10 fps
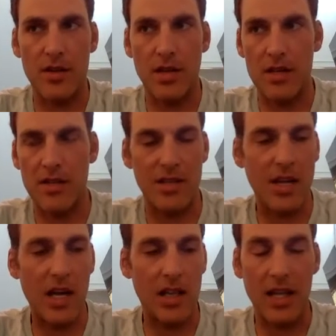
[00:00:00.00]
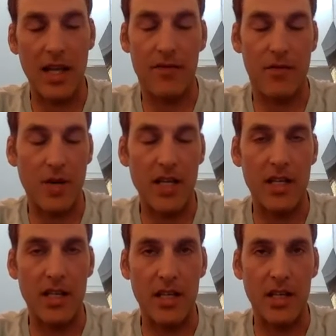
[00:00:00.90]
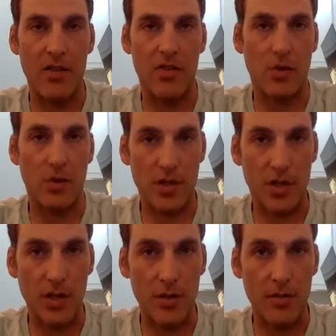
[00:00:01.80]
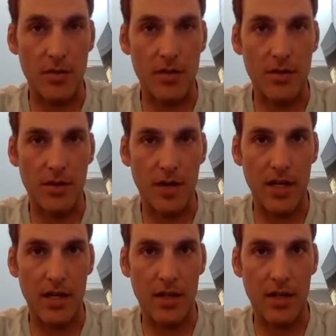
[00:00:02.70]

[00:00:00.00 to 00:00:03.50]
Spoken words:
it's not life-threatening in the short term, right?